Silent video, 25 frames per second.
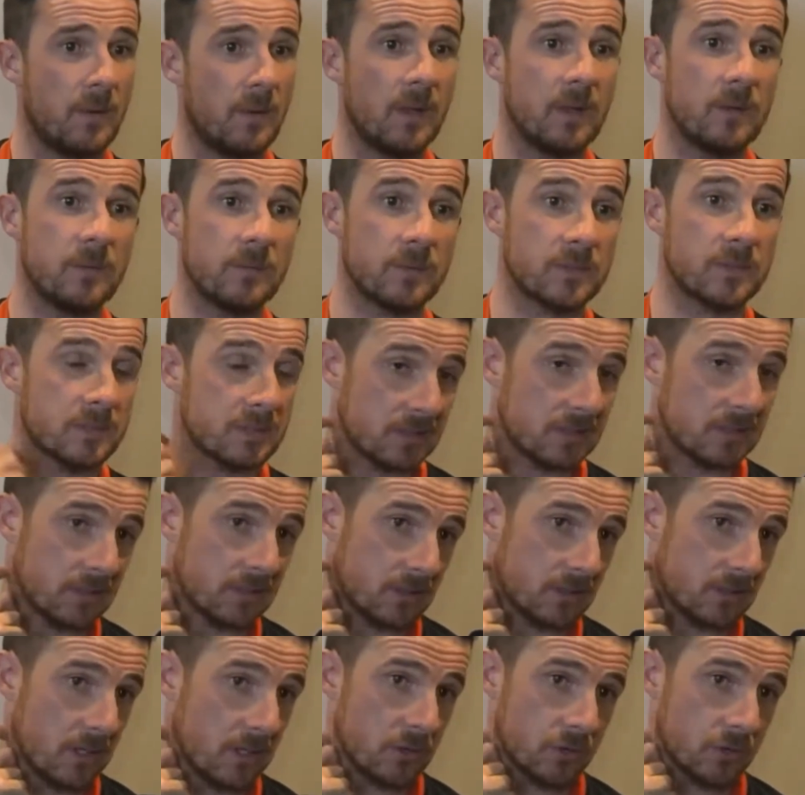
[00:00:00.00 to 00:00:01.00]
Well,
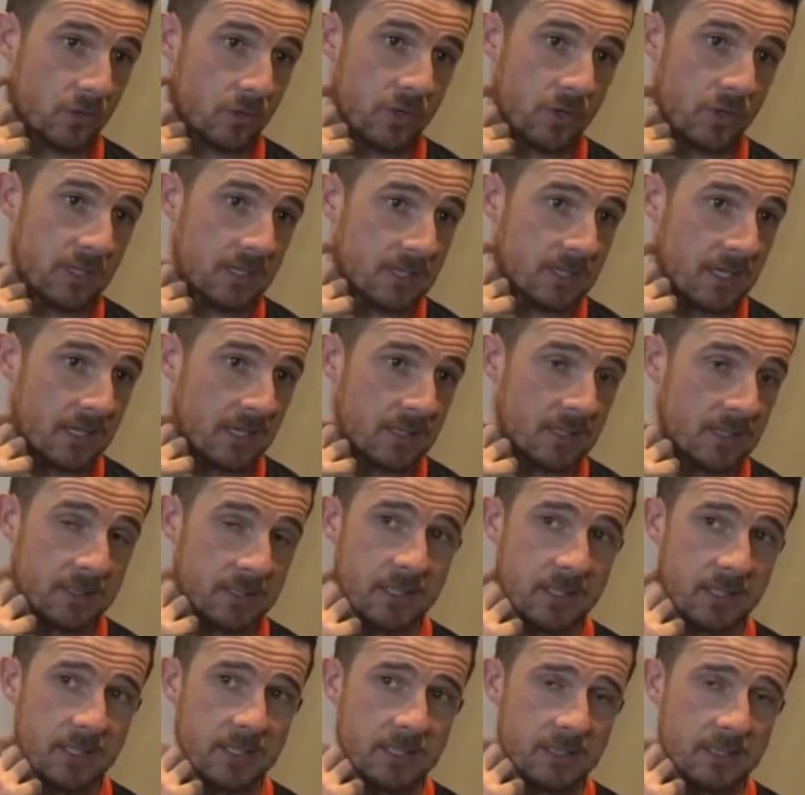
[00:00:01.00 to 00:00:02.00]
it's good because he hadn't
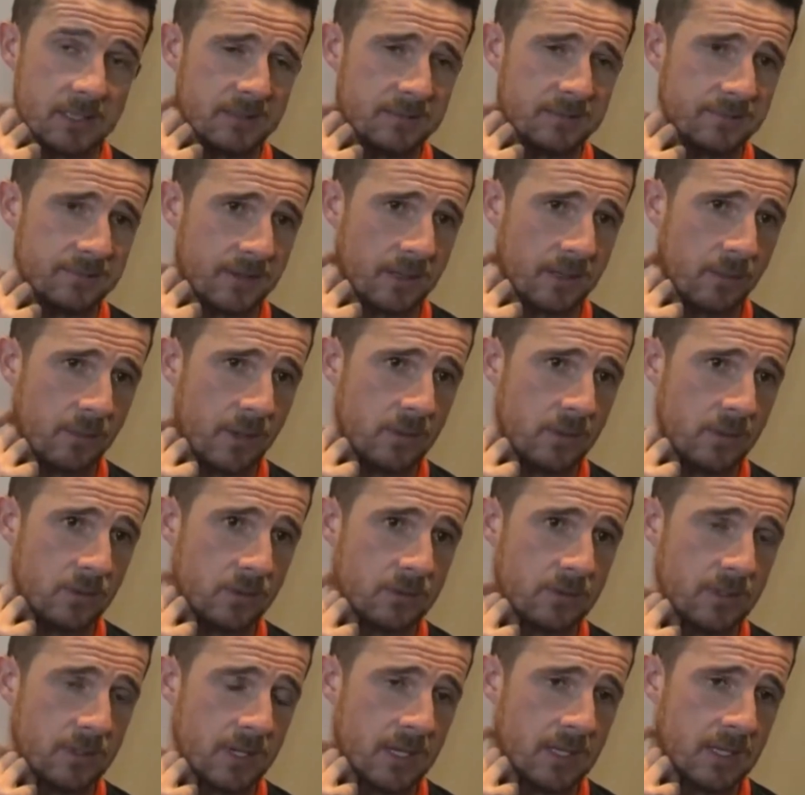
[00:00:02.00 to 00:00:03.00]
seen us for a while,
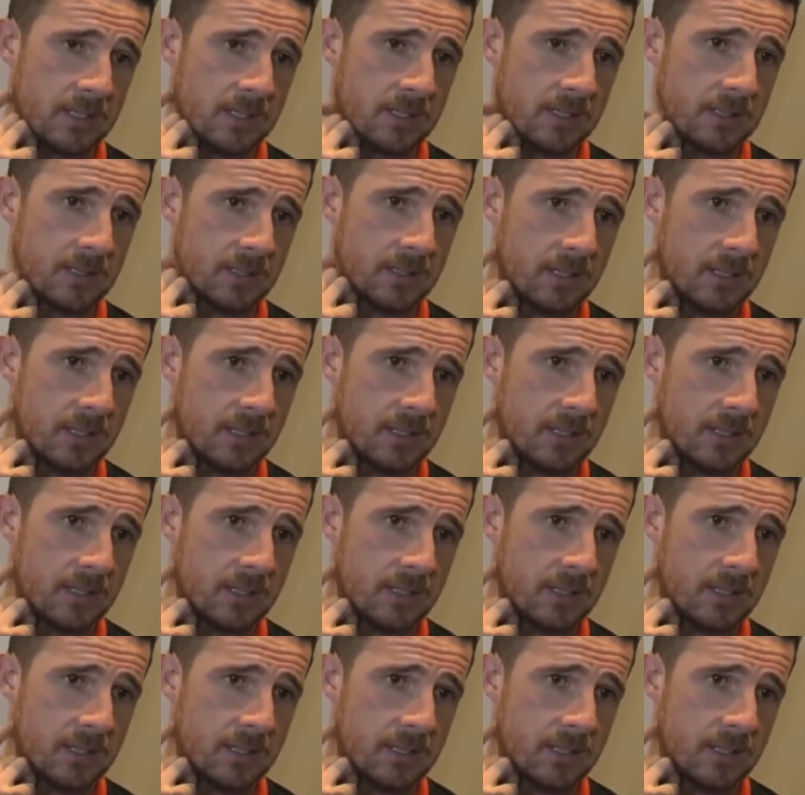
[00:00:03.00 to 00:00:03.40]
and